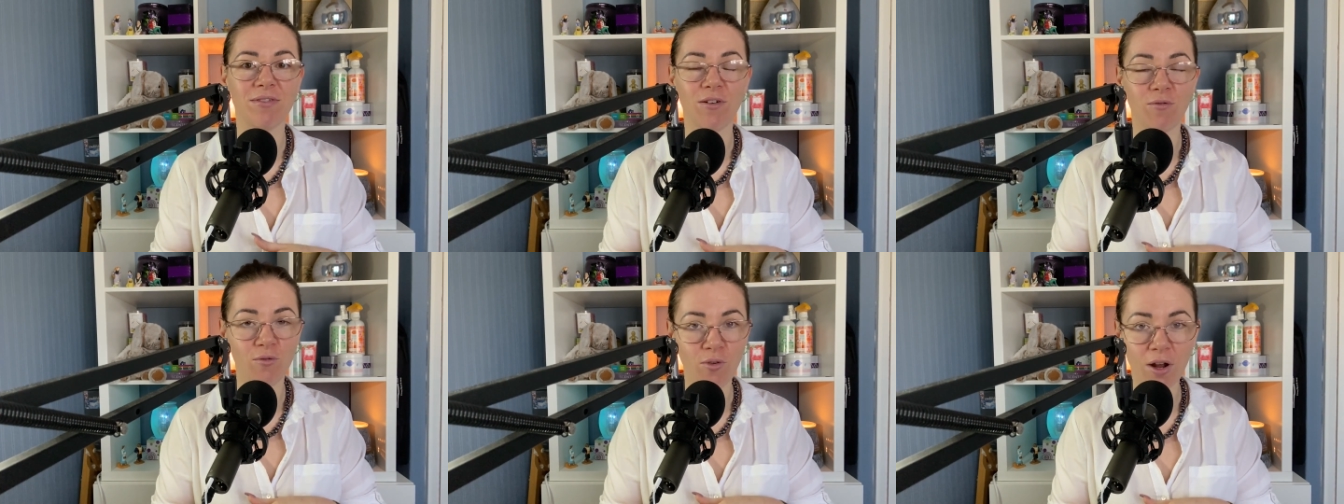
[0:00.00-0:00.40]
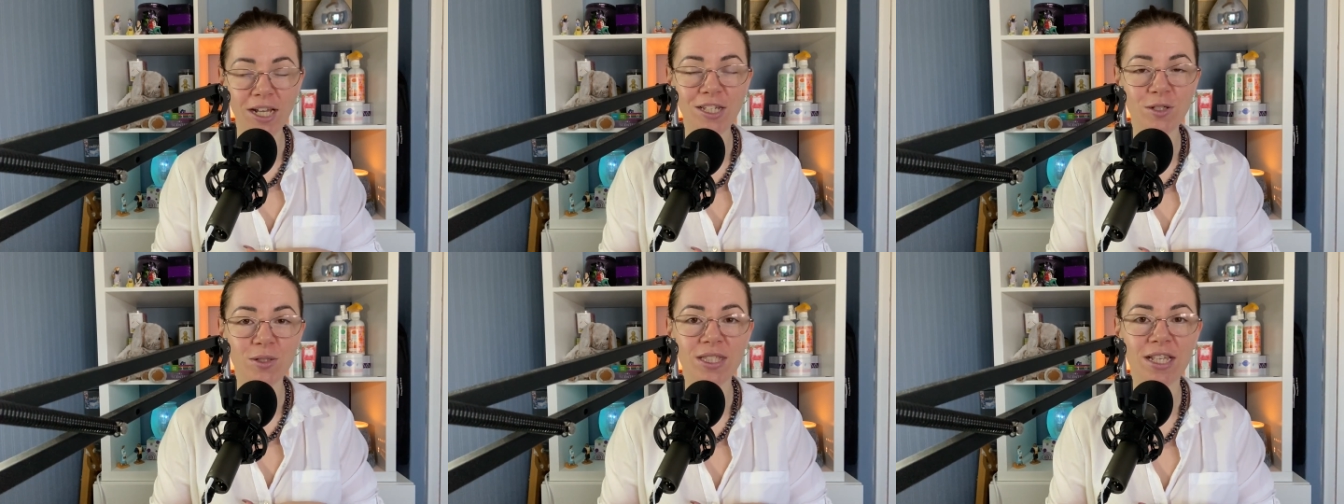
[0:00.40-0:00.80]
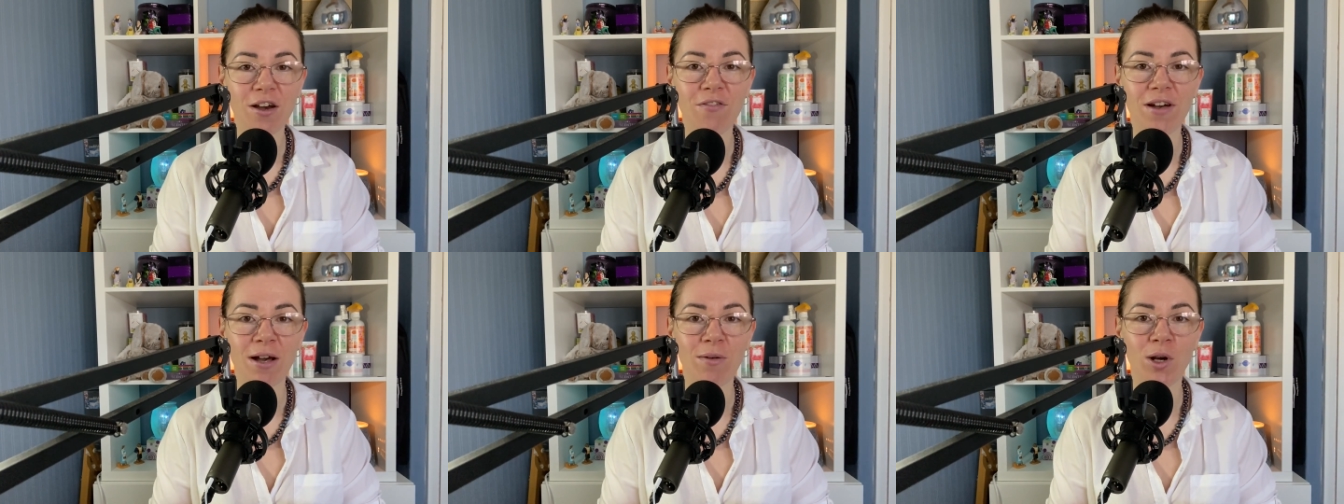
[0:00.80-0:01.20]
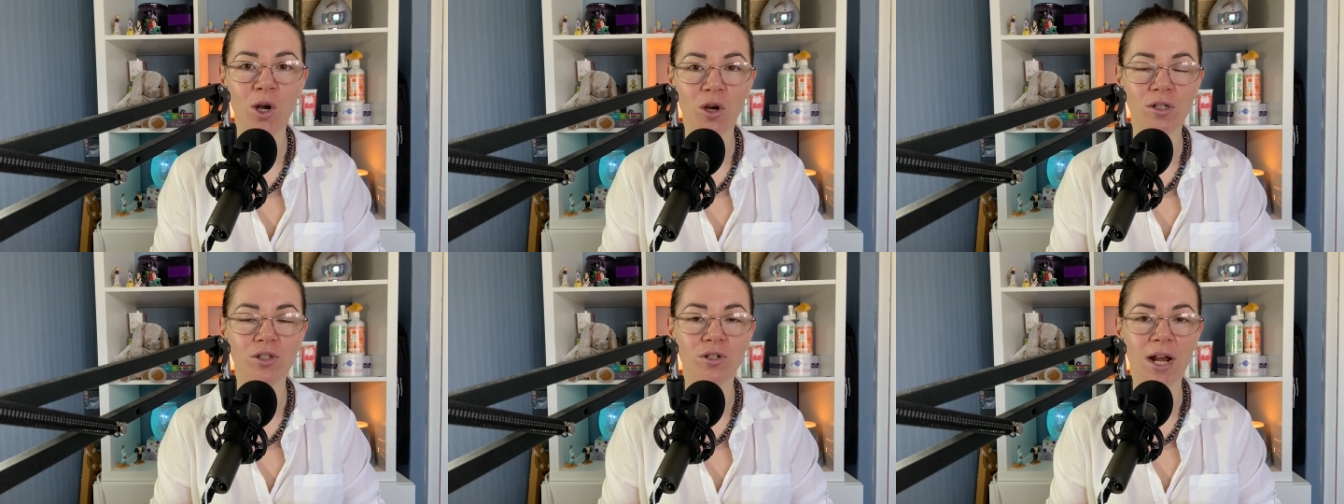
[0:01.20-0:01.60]
Write yourself out a
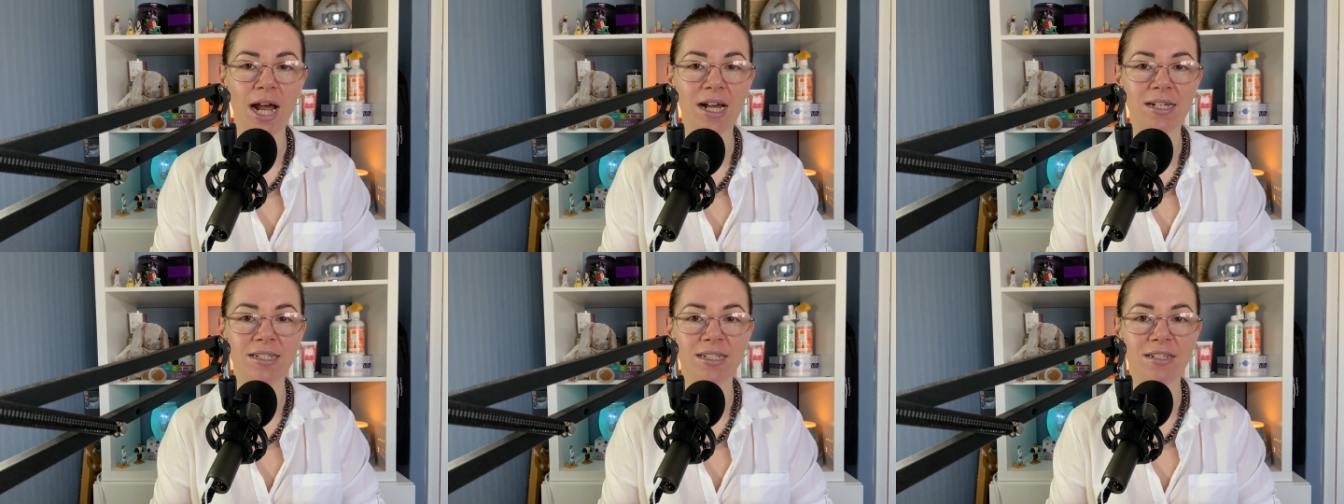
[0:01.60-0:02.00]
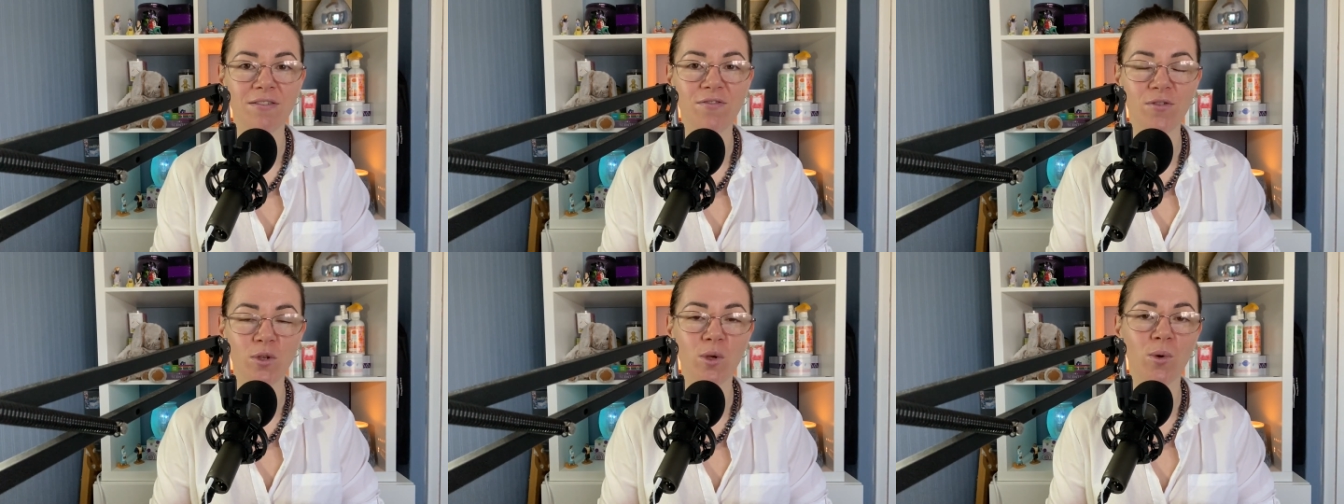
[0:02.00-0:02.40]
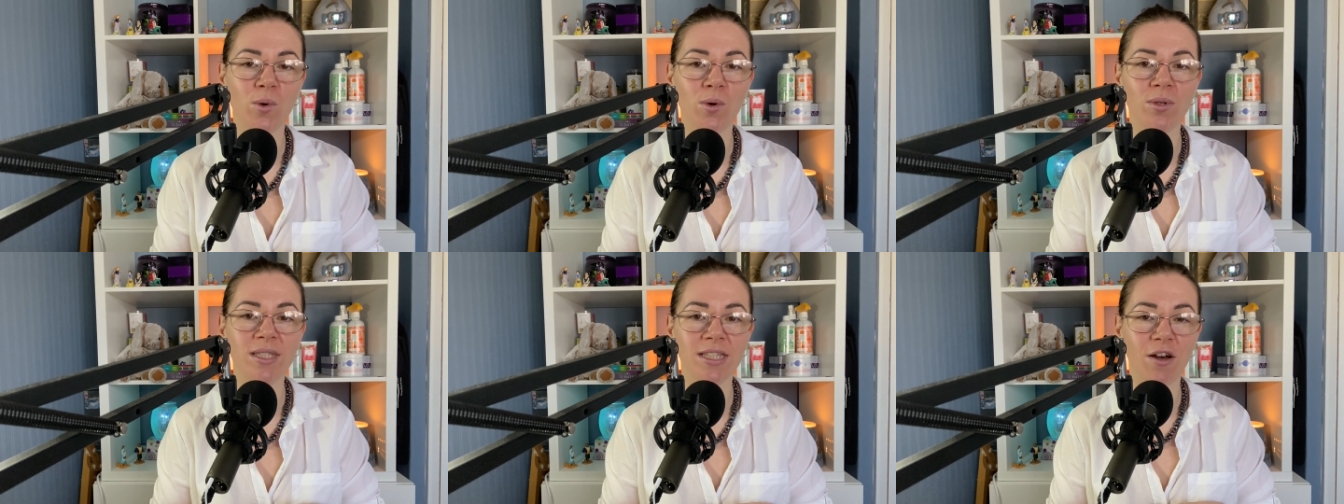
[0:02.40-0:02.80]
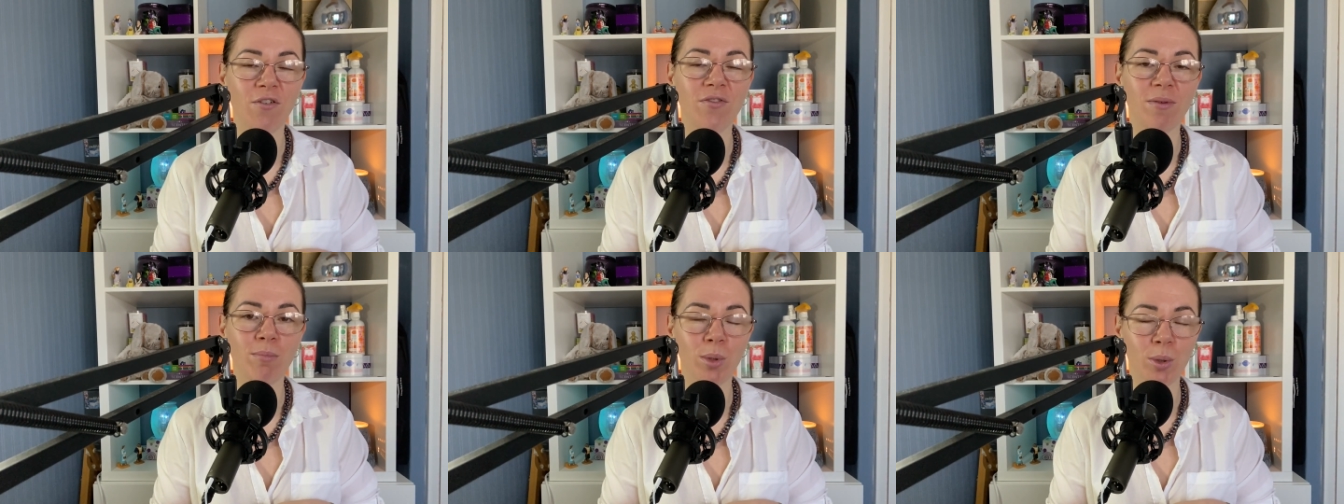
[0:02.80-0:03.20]
contract for your
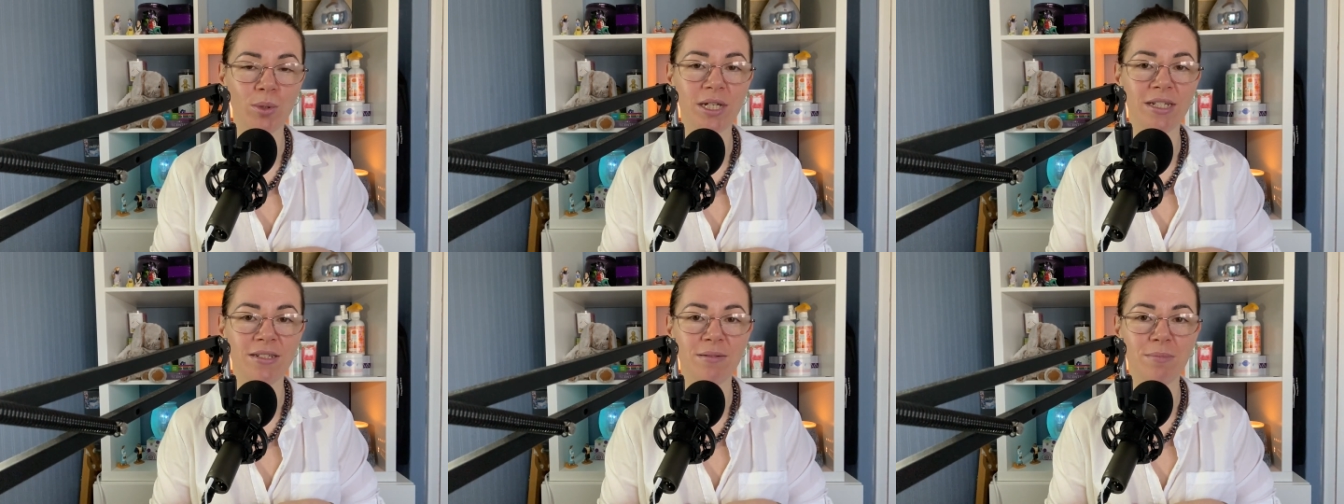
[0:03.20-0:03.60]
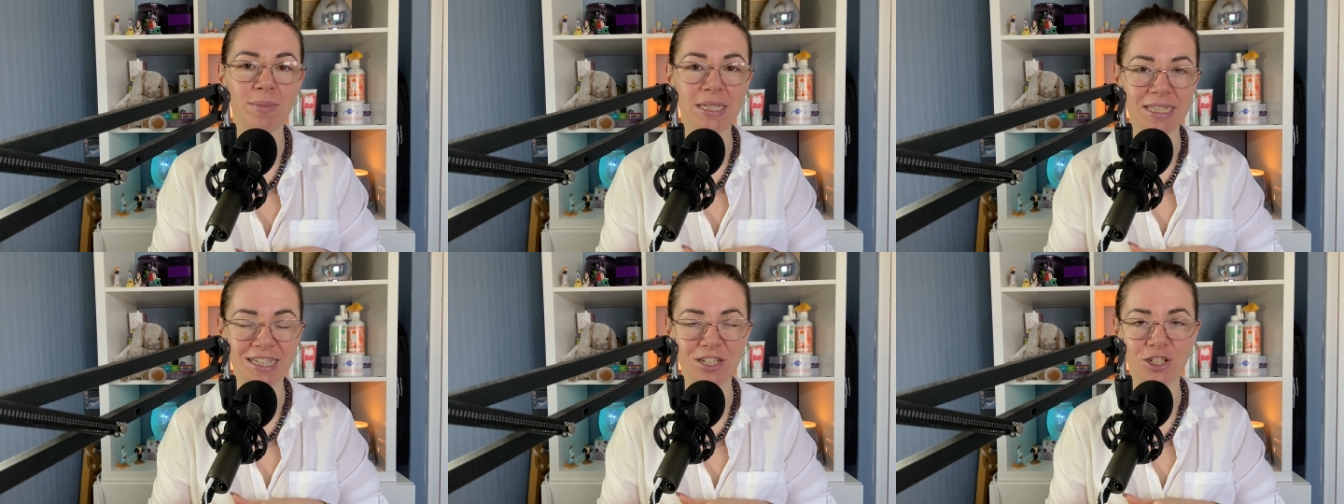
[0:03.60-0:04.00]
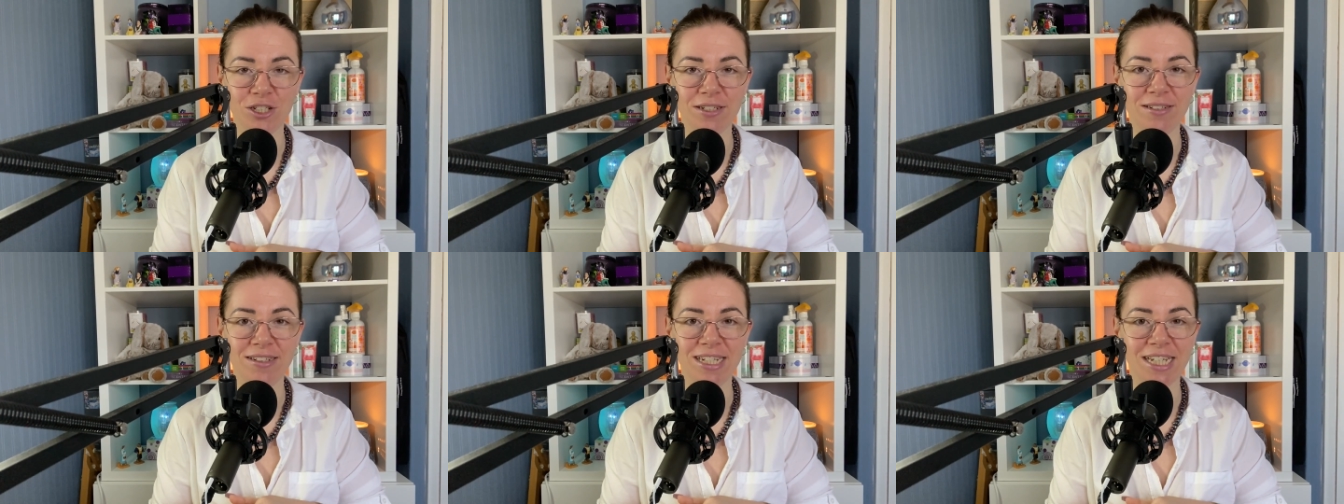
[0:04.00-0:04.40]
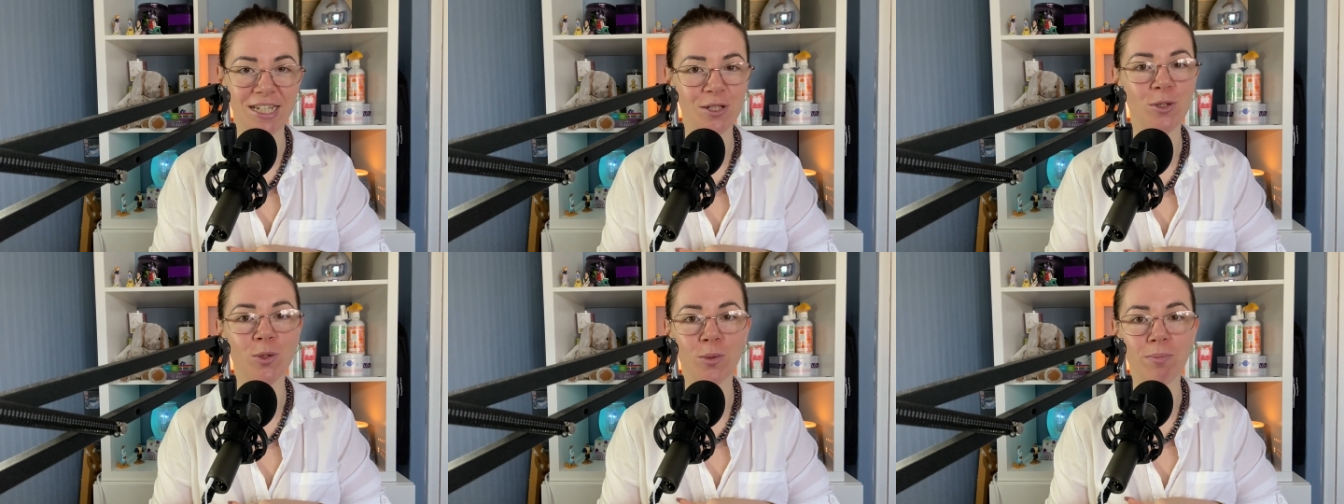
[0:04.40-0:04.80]
self-employed position
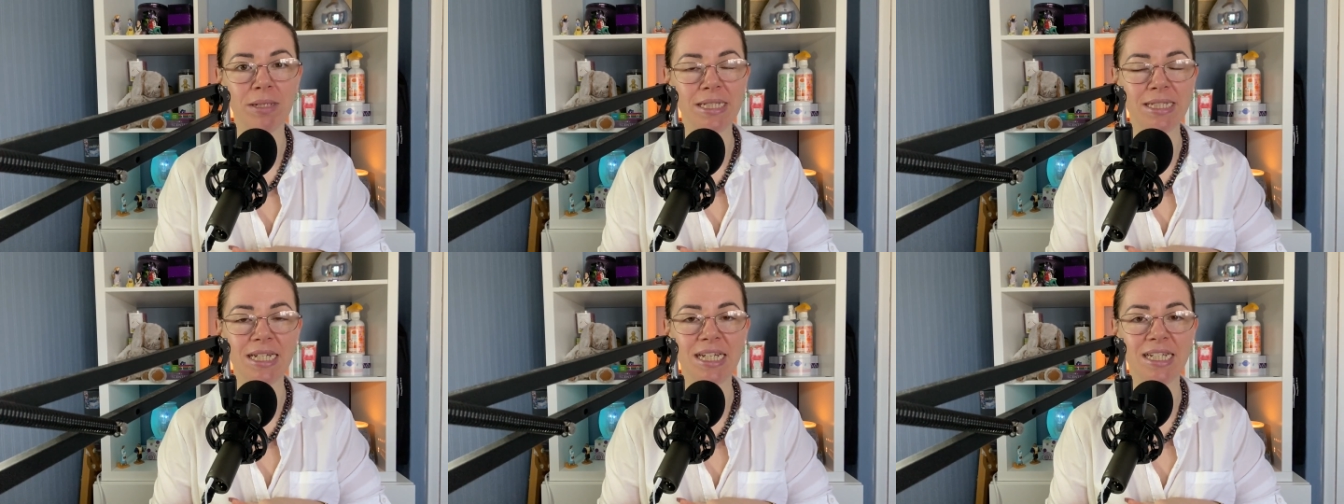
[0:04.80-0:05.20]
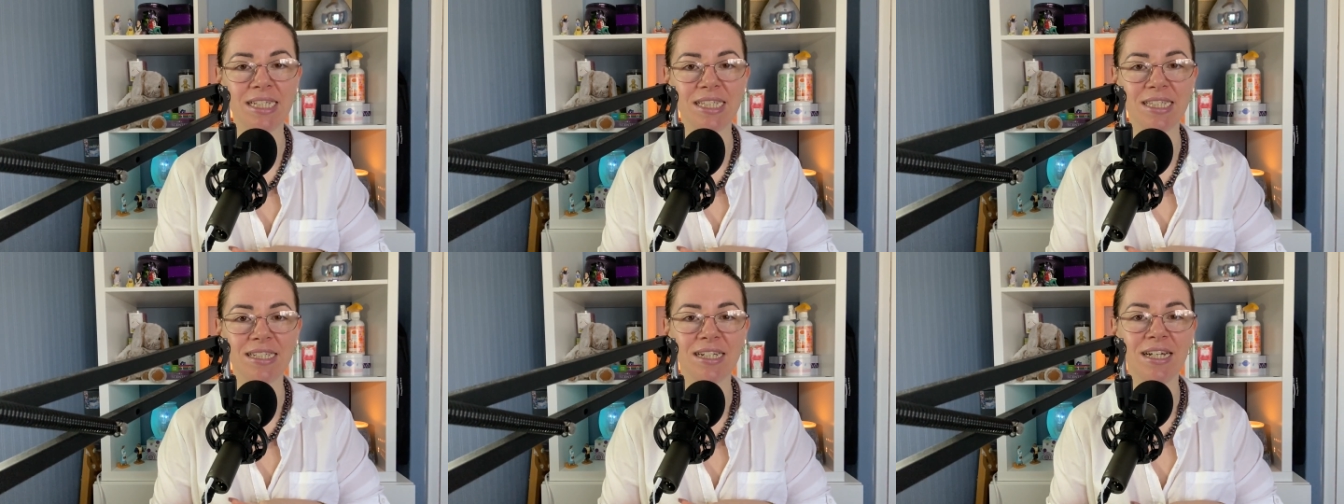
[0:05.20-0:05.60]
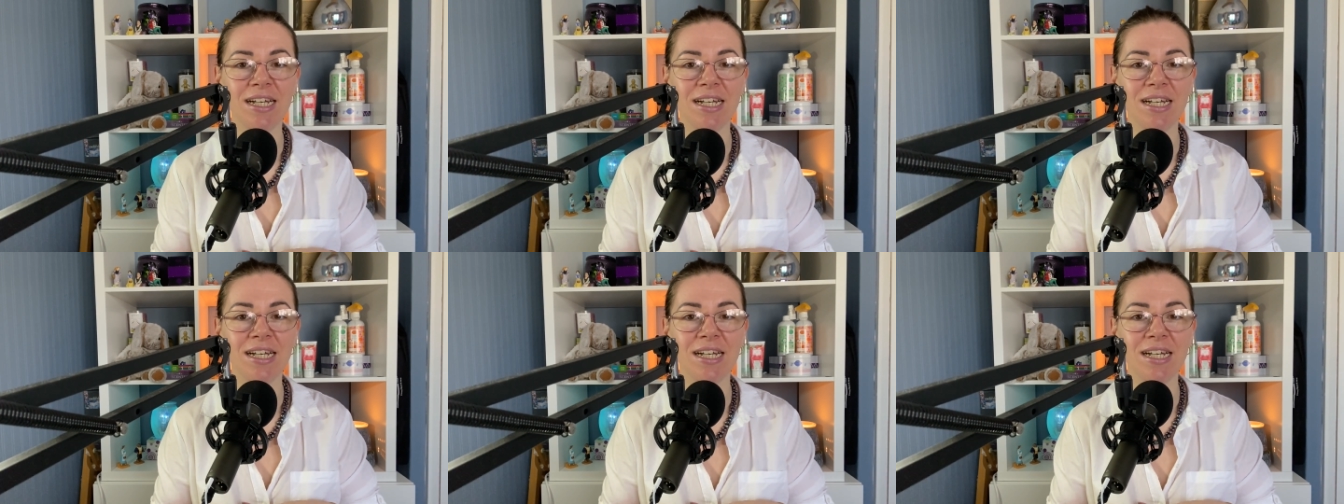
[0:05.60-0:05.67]
in your business.